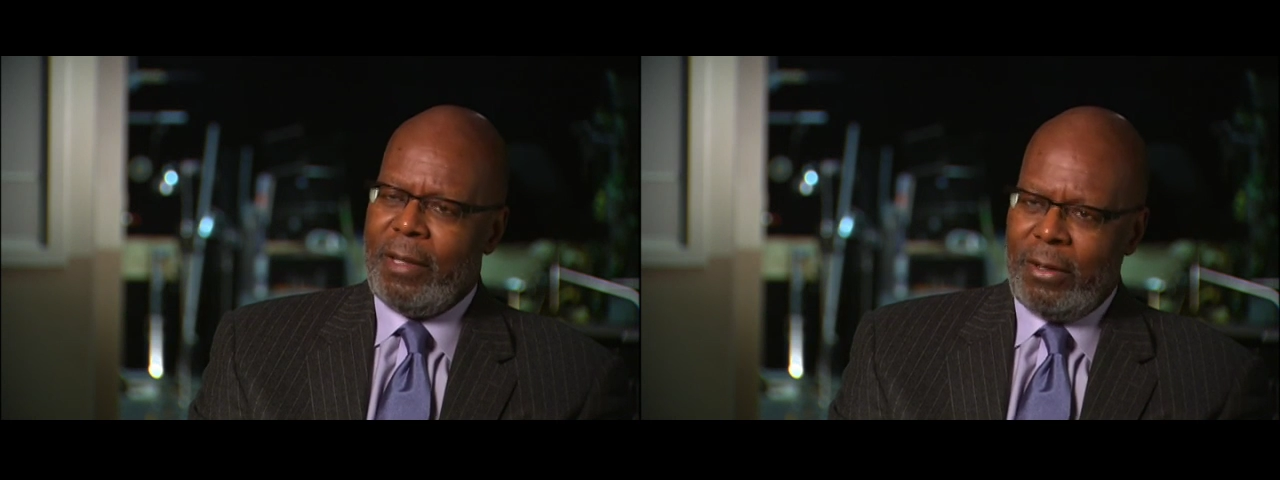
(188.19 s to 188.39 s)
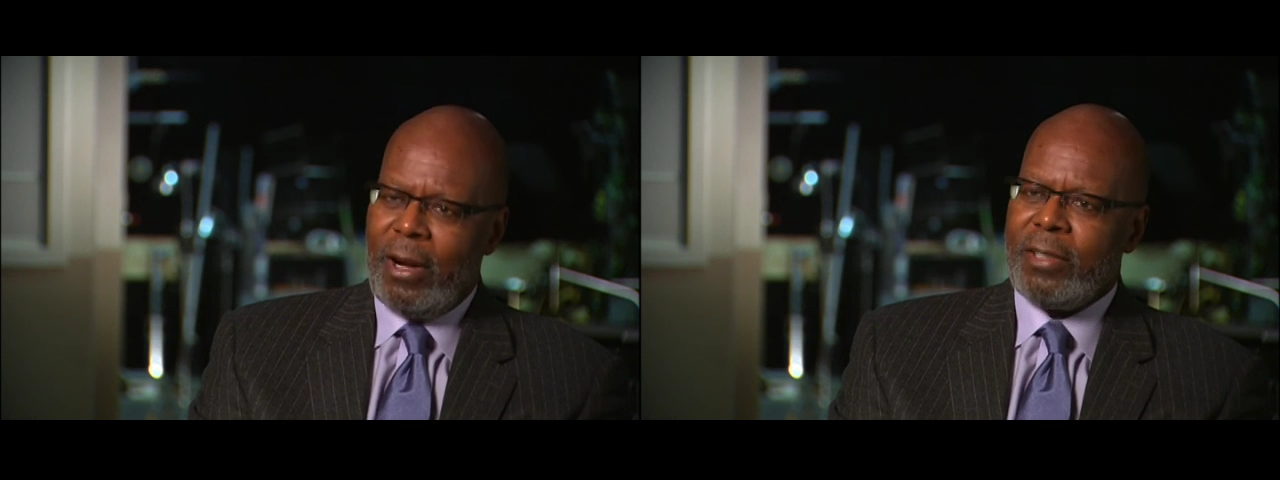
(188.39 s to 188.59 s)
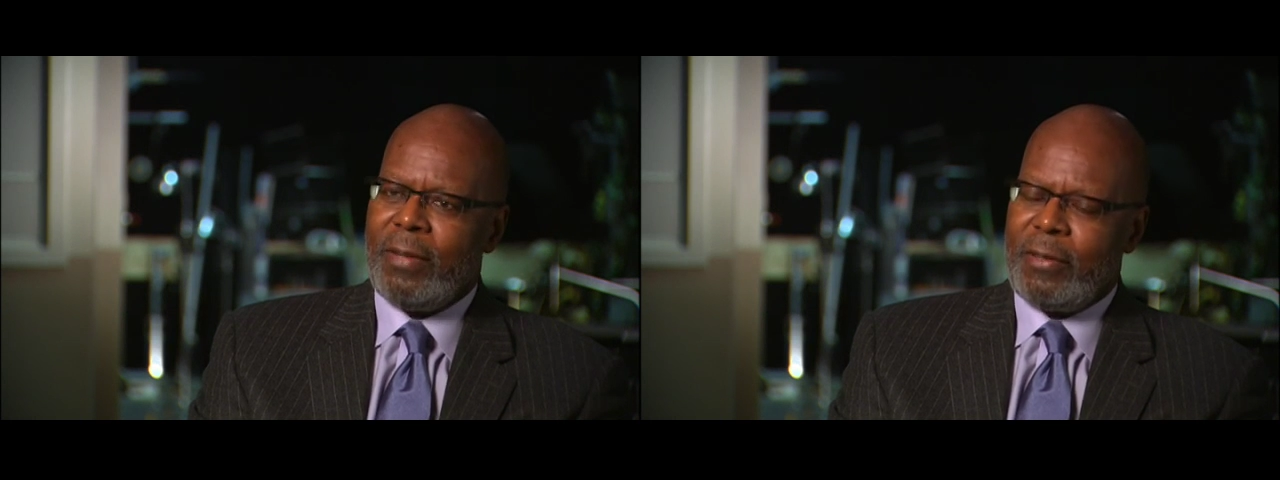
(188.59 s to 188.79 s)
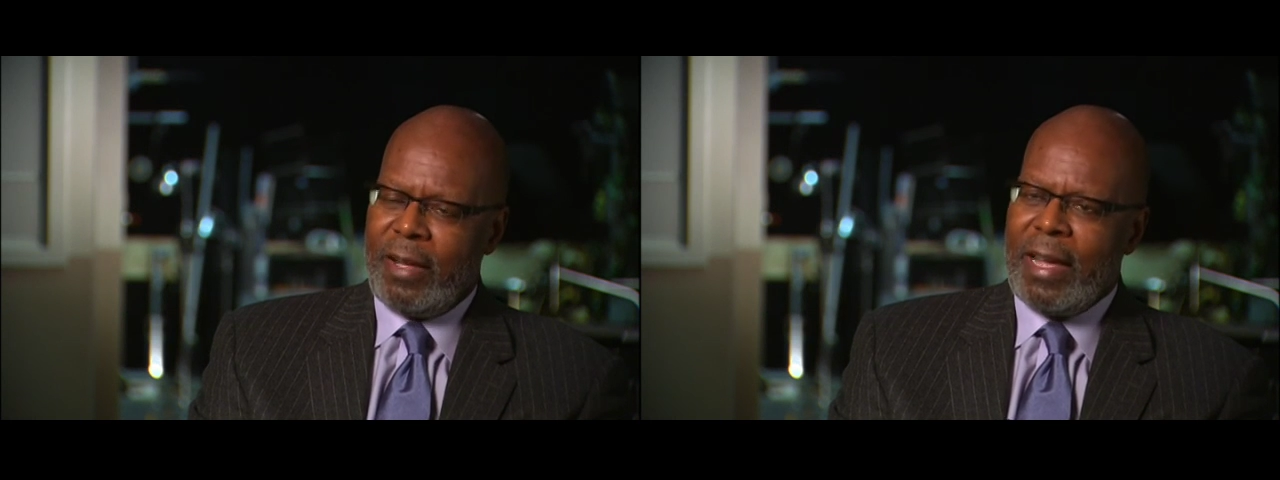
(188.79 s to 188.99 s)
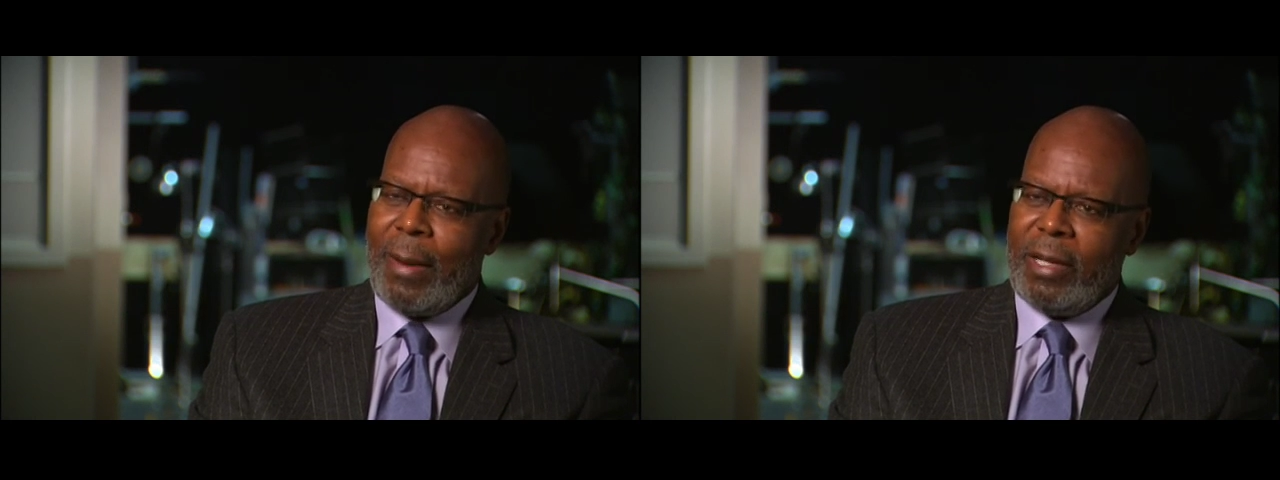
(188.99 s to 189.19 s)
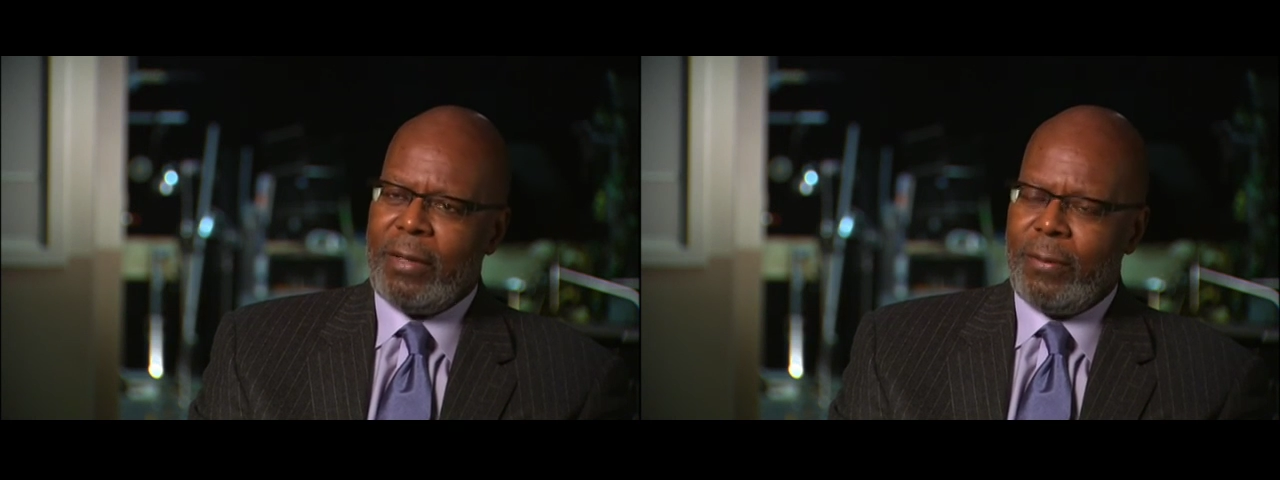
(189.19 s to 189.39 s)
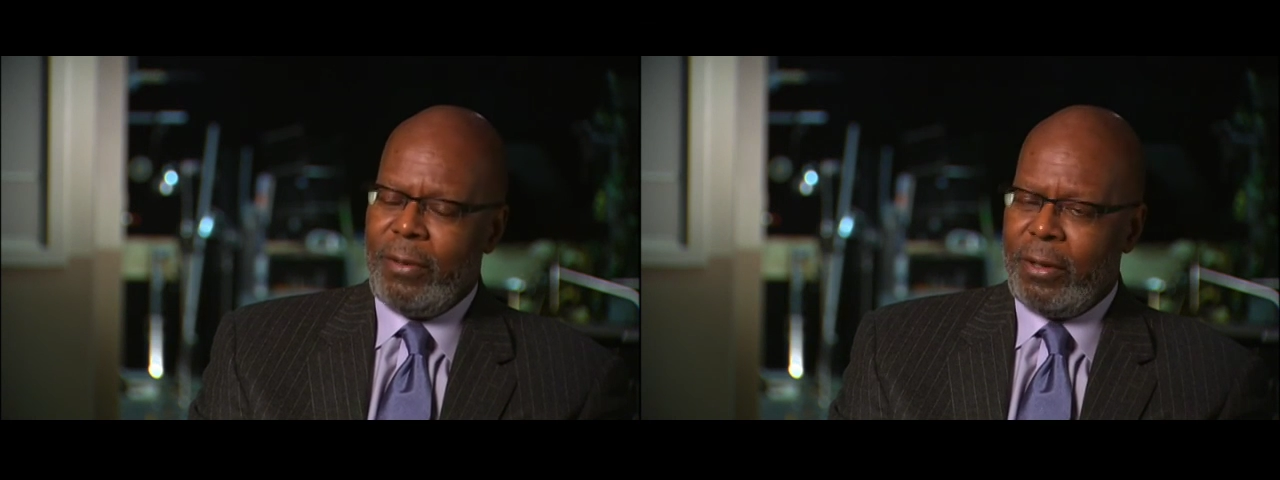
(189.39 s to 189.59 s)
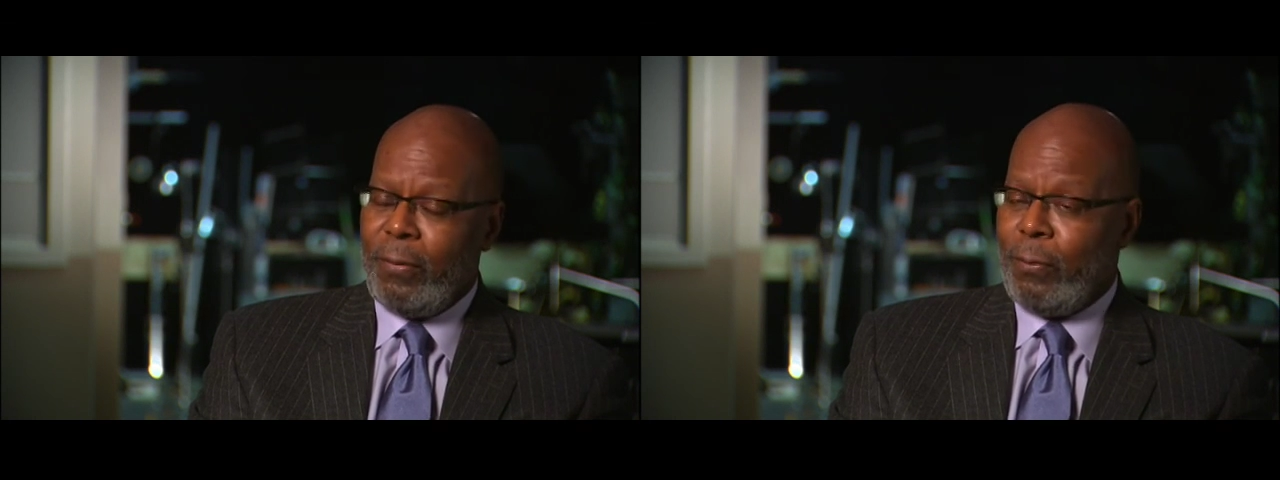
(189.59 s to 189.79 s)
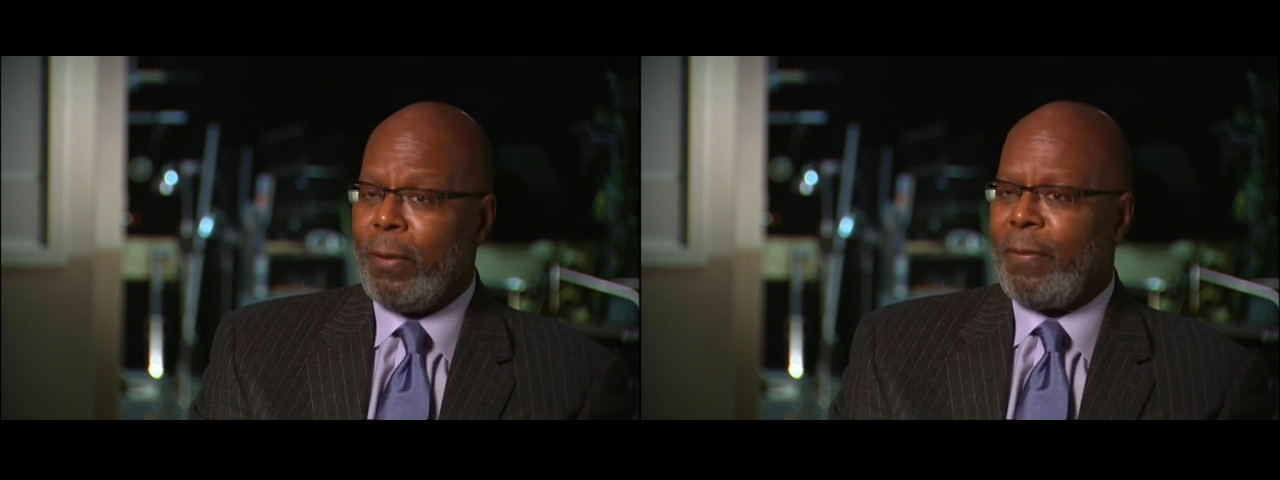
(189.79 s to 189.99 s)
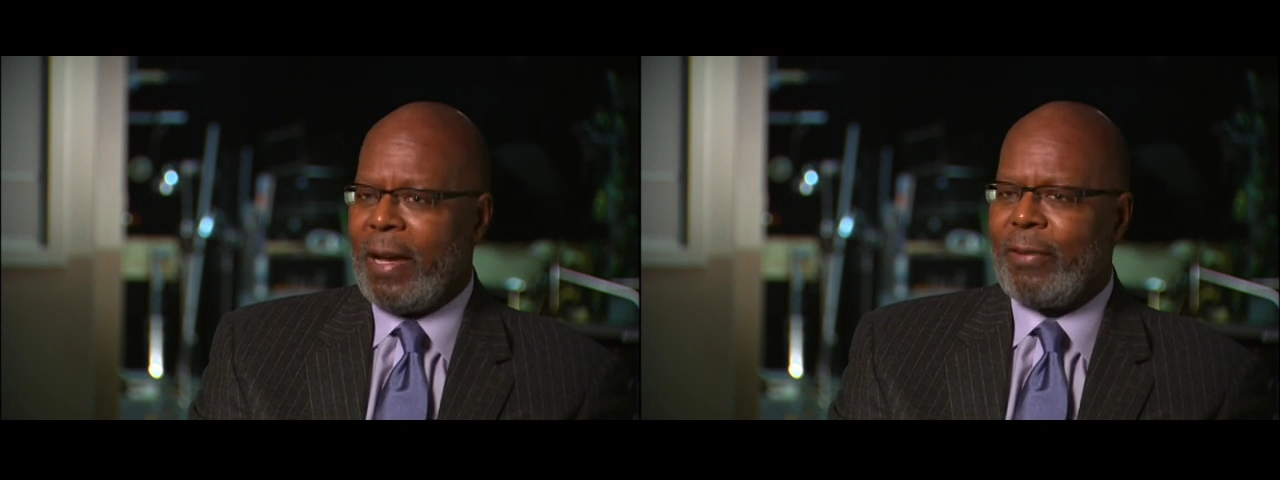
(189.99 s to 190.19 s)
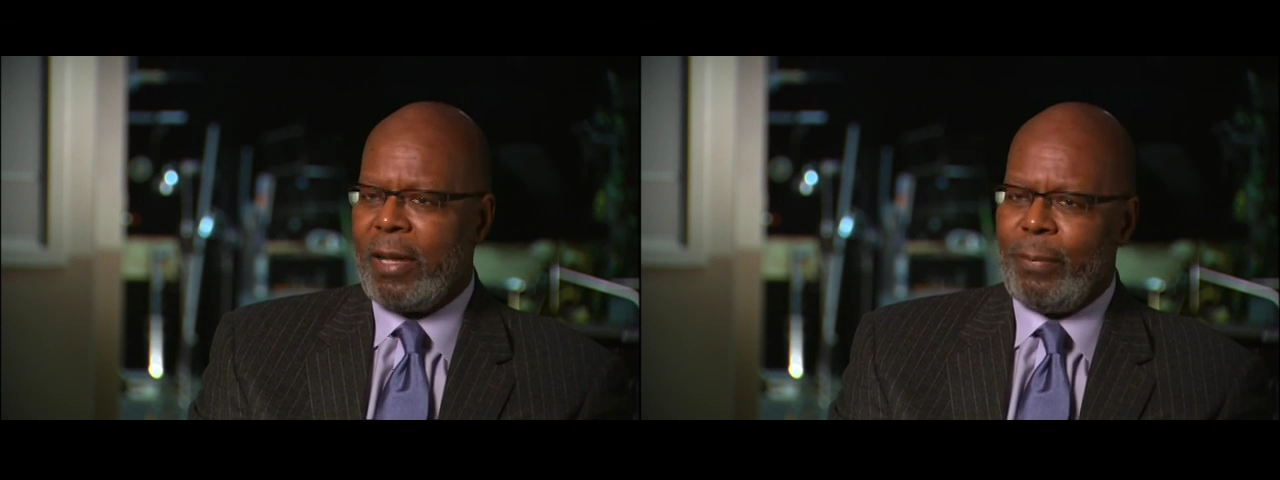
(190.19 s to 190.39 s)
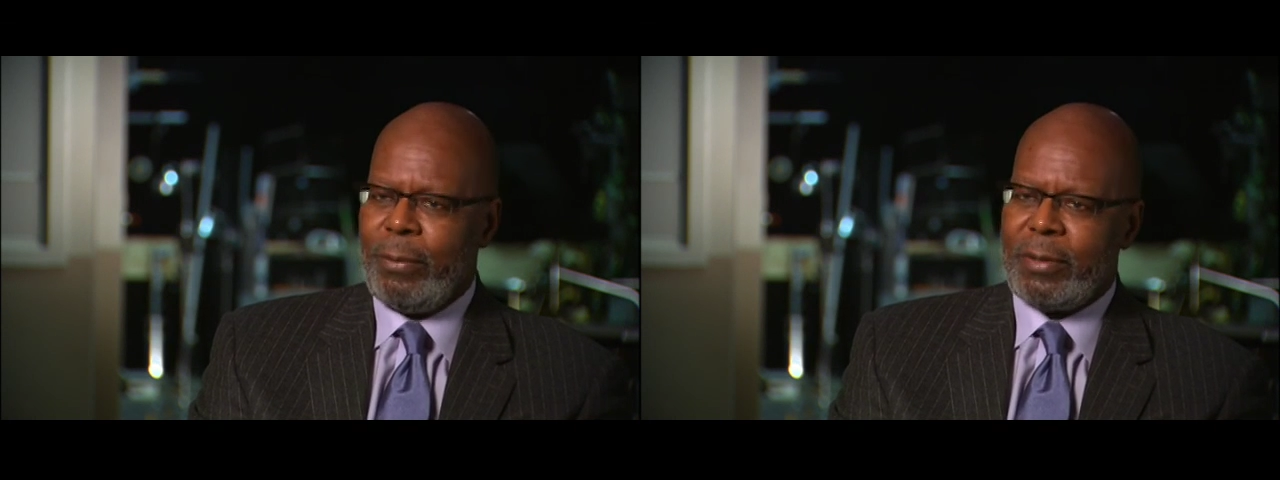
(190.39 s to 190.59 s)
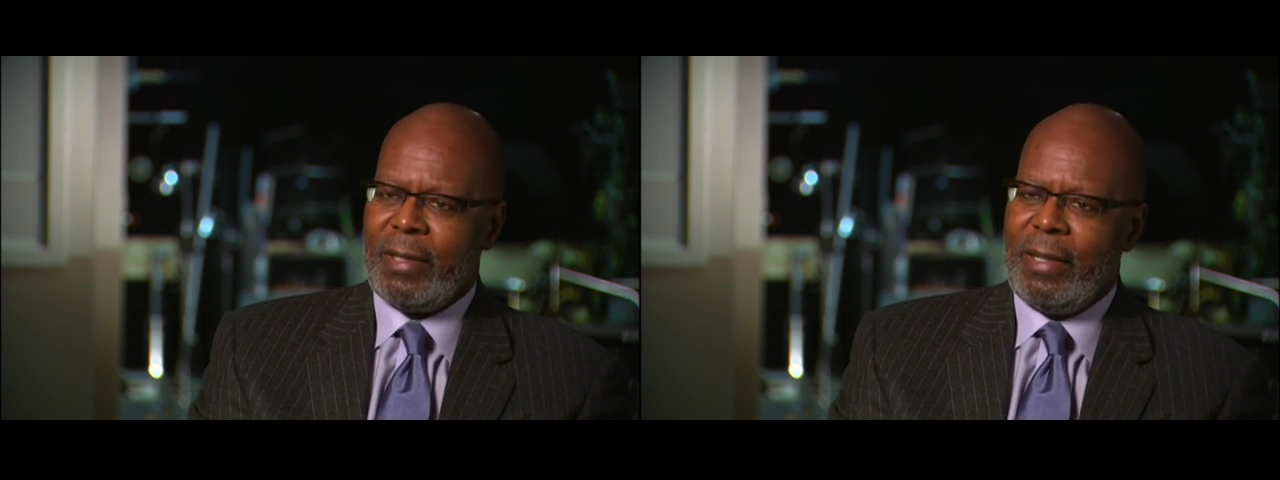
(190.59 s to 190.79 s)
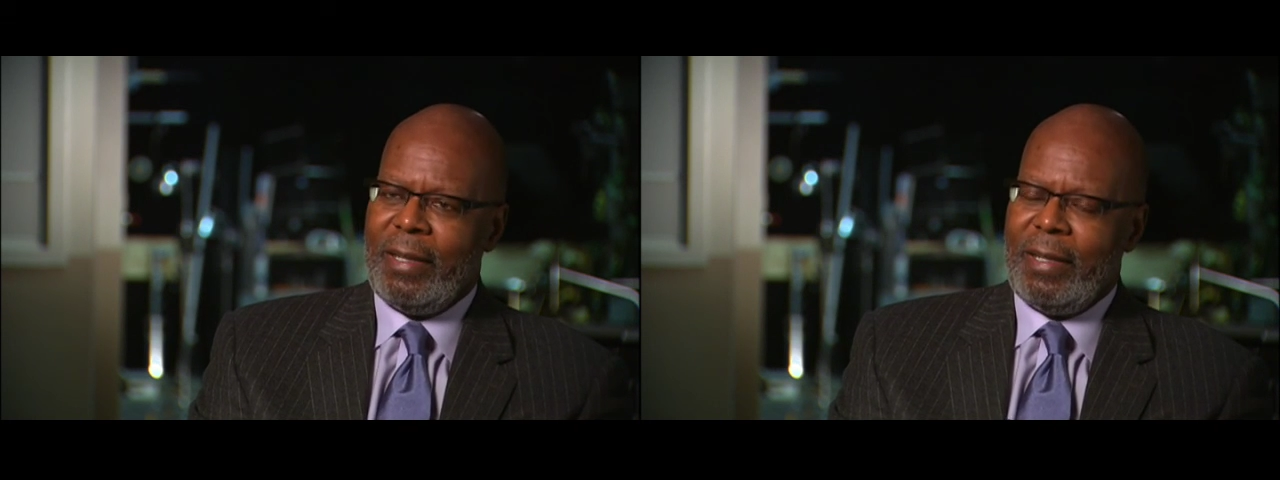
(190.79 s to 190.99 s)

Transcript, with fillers: large enough to accommodate, you know, four or five couples